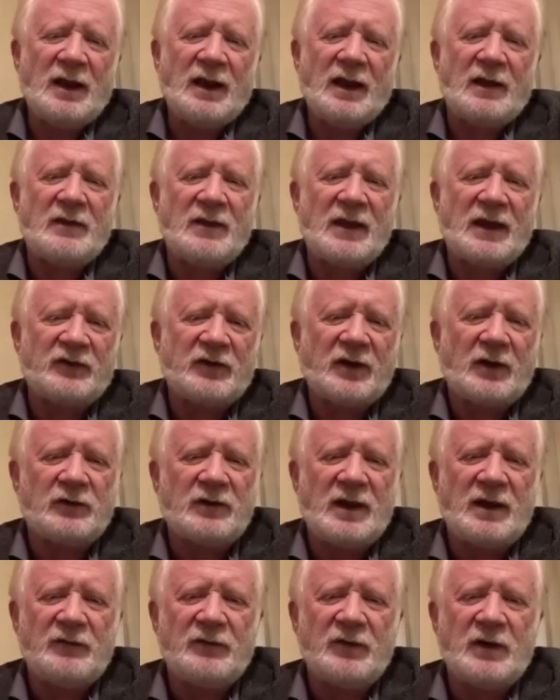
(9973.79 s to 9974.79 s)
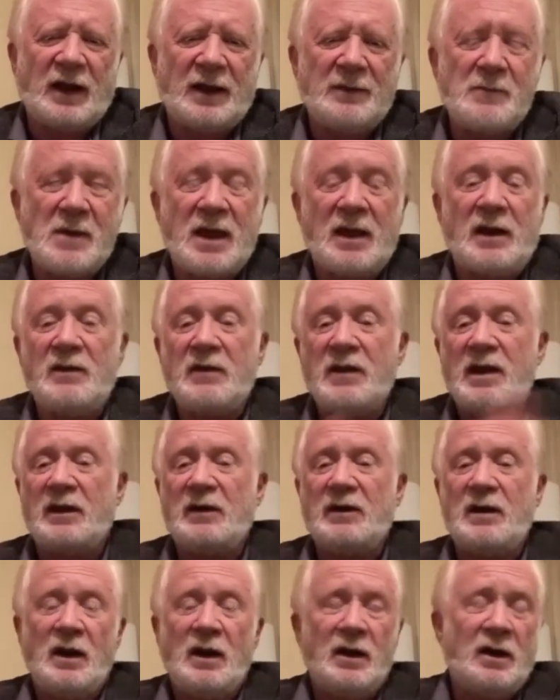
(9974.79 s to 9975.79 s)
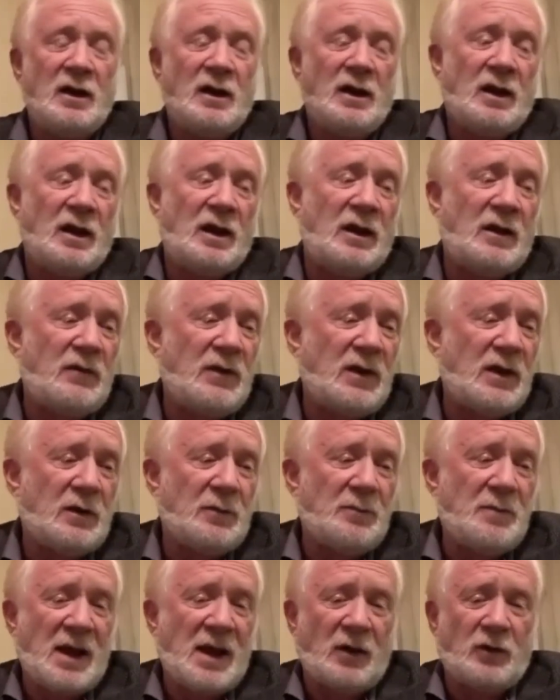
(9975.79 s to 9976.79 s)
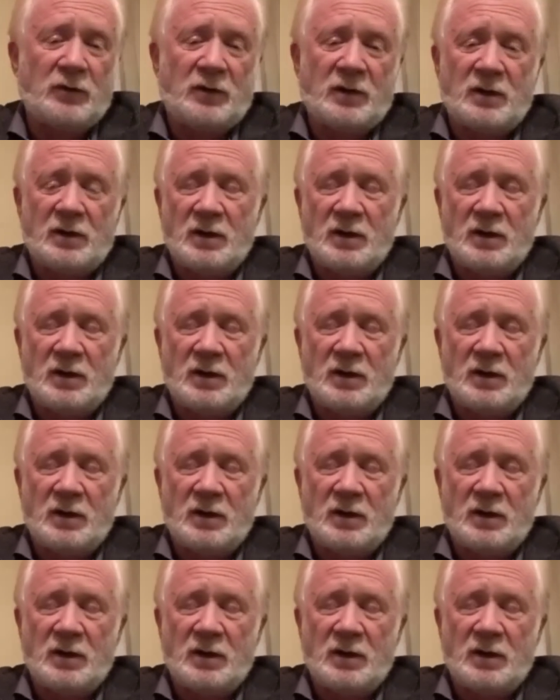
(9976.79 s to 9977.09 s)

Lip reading: And that's how Dave and I met. And then about,